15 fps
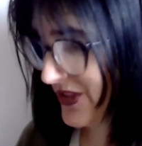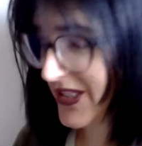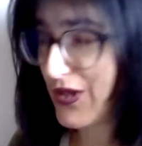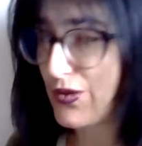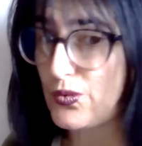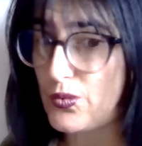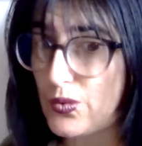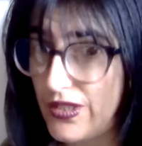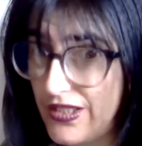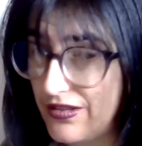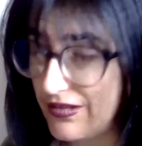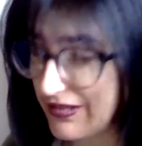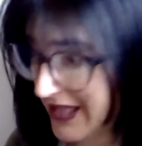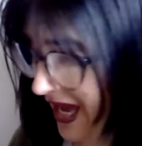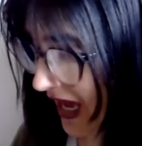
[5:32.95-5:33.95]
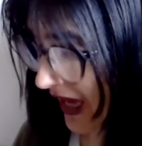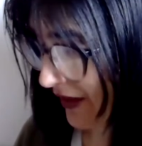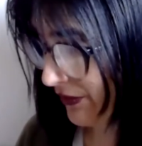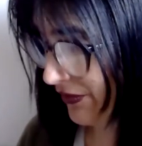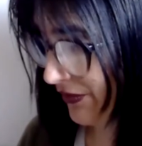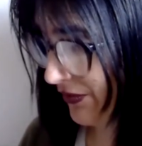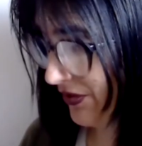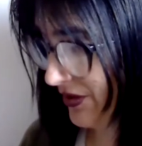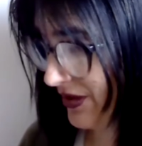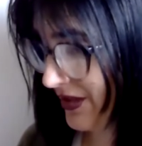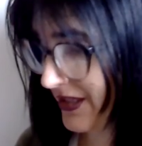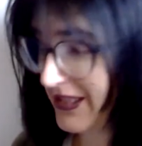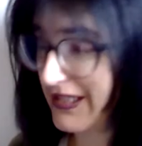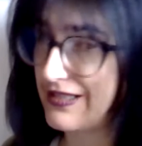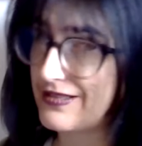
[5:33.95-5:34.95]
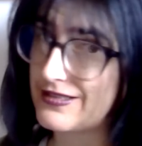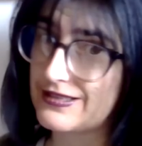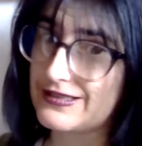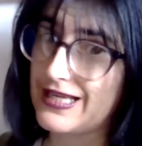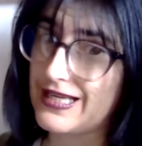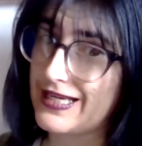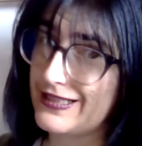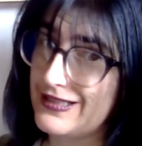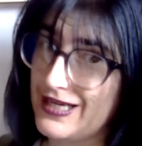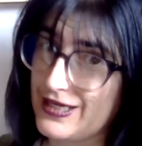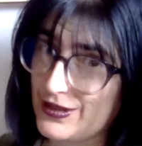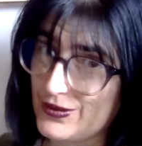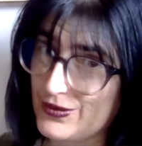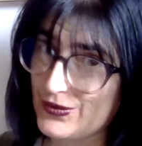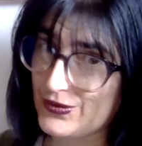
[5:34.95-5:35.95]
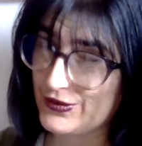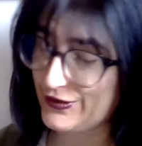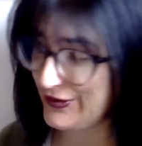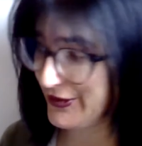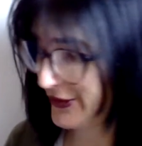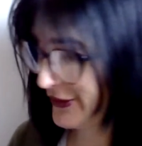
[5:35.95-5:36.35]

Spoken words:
that real life isn't like night court.